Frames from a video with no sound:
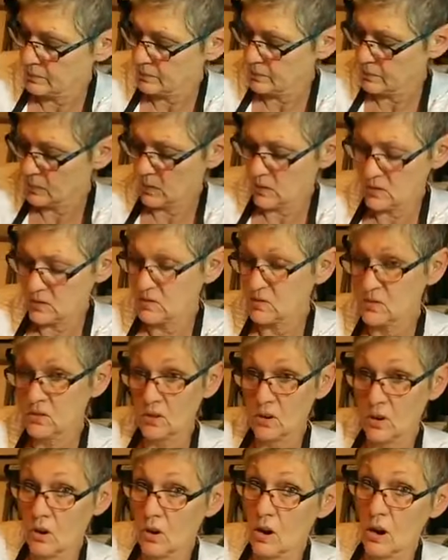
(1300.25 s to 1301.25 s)
This is
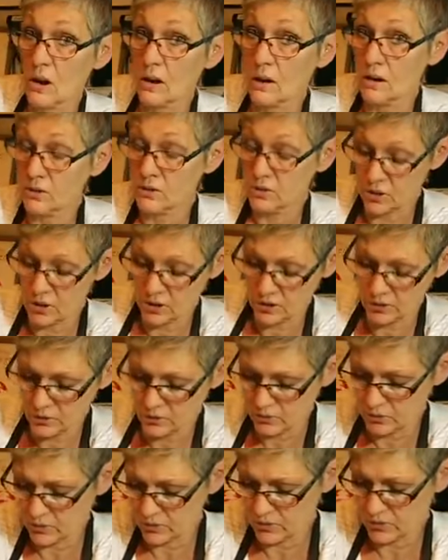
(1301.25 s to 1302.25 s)
not a chalk
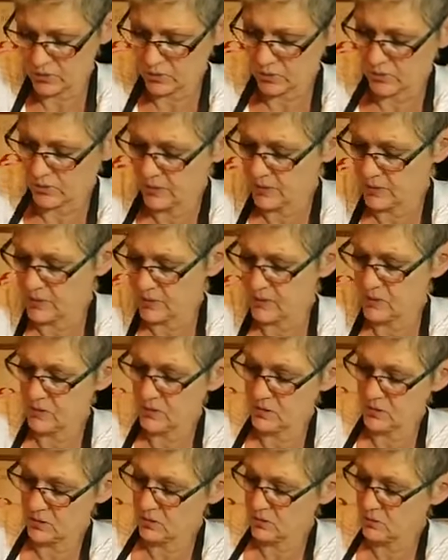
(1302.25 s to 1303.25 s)
couture surface. This is
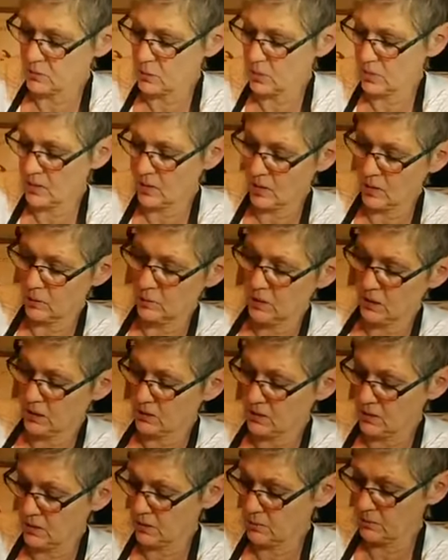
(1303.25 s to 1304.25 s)
just one that I picked
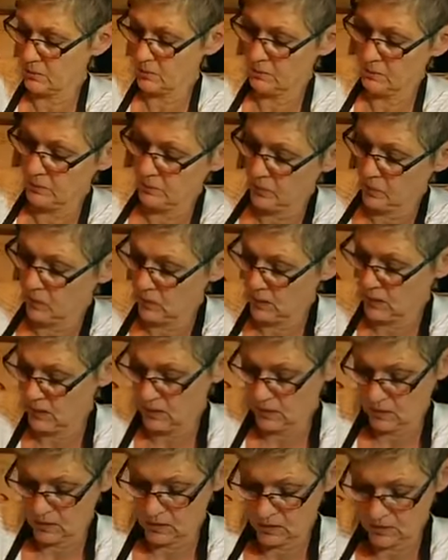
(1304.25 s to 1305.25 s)
up
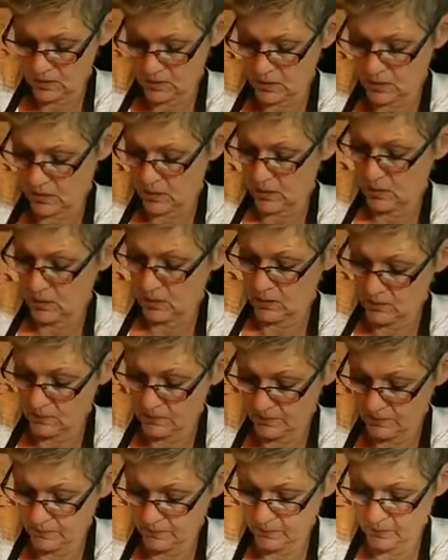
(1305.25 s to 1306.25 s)
today
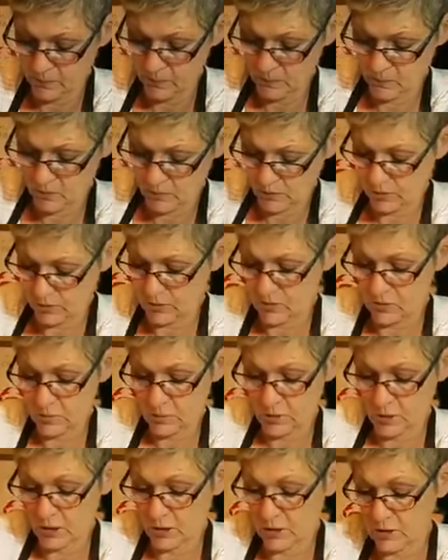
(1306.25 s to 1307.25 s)
for this
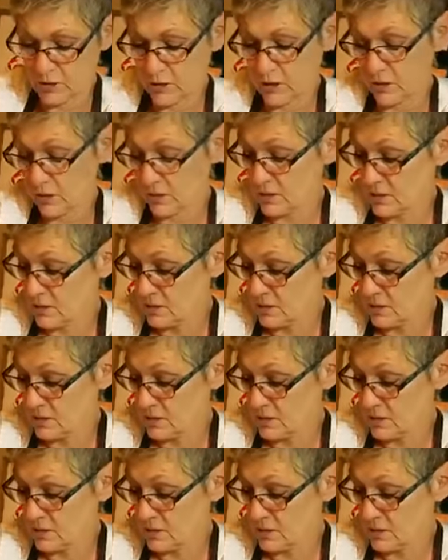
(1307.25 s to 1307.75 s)
project.